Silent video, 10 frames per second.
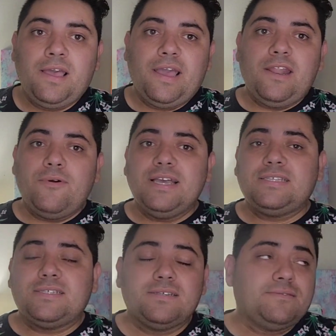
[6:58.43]

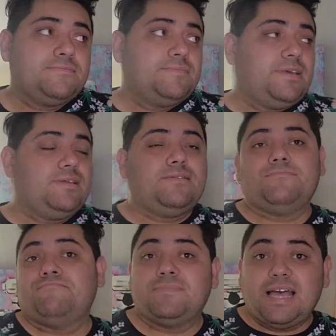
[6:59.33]
Anyways,
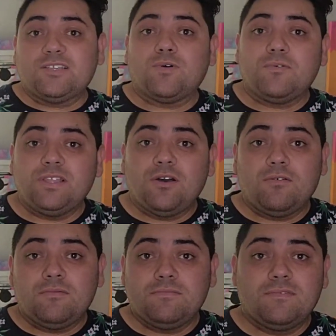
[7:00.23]
that's what we
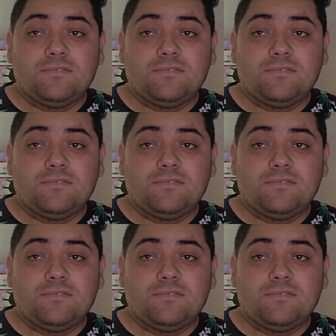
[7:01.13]
know